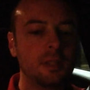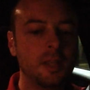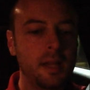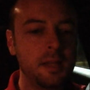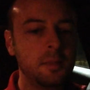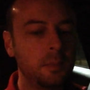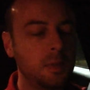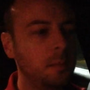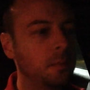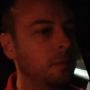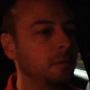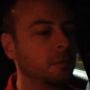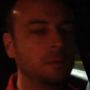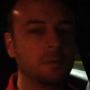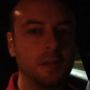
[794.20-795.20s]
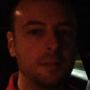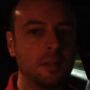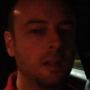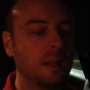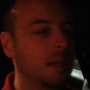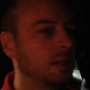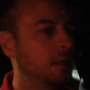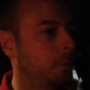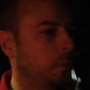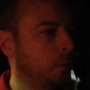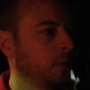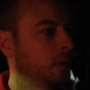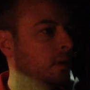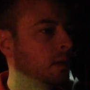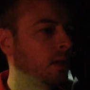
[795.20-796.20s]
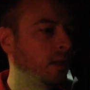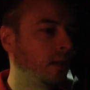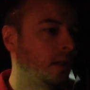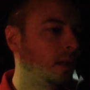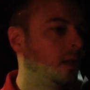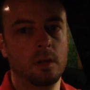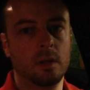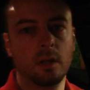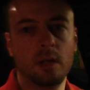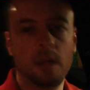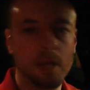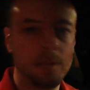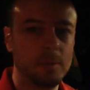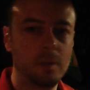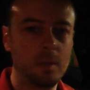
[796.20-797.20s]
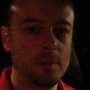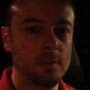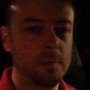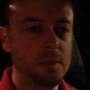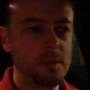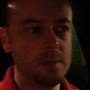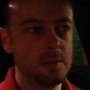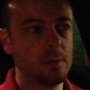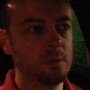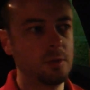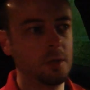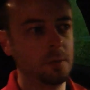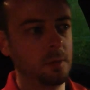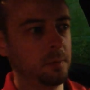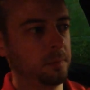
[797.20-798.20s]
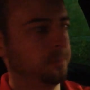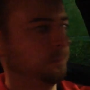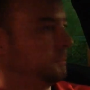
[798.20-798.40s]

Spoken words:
nice people for 5 o'clock in the morning. I would never be so chipper.